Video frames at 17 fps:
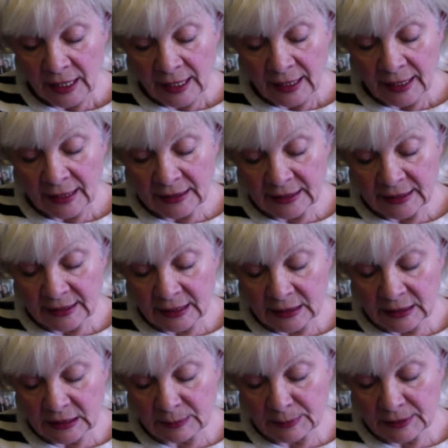in
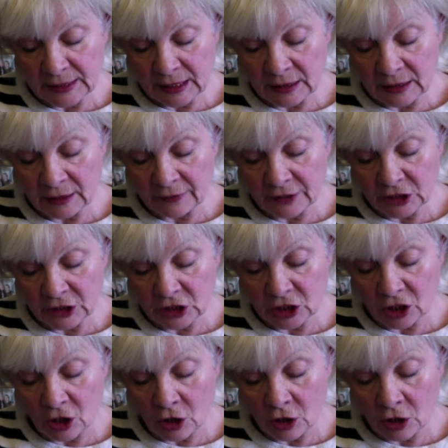60% of the
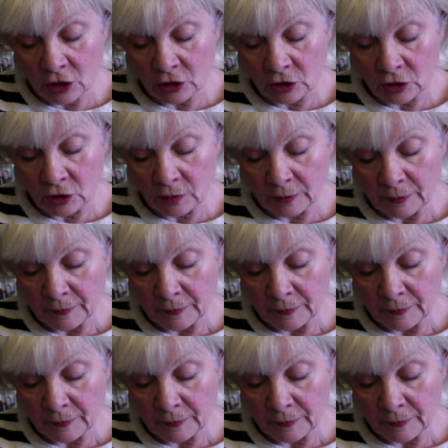Qigong group,